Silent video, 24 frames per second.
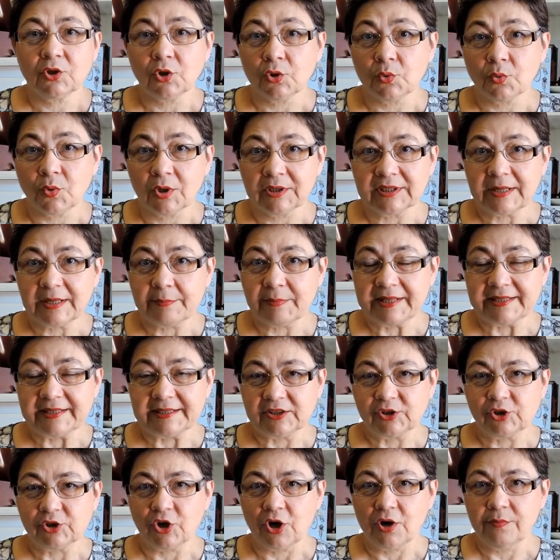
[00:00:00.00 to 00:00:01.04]
Do you want a
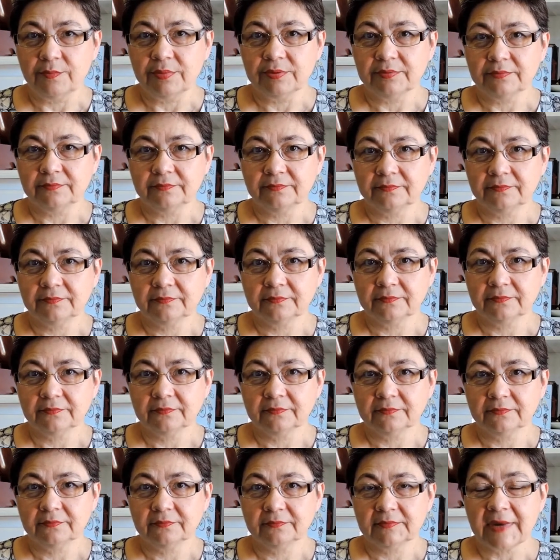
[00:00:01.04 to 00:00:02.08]
better job,
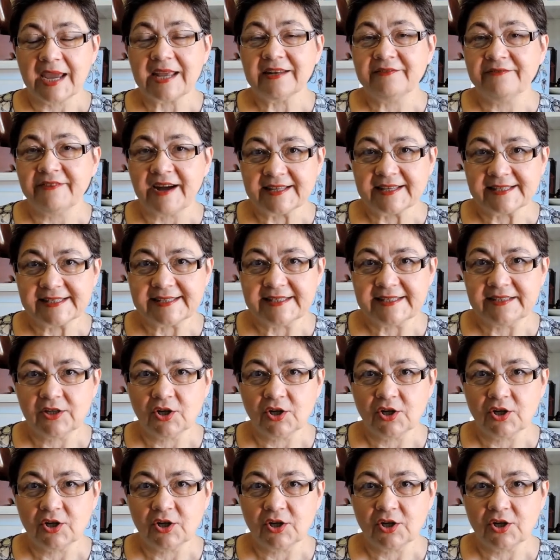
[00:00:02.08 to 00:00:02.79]
advance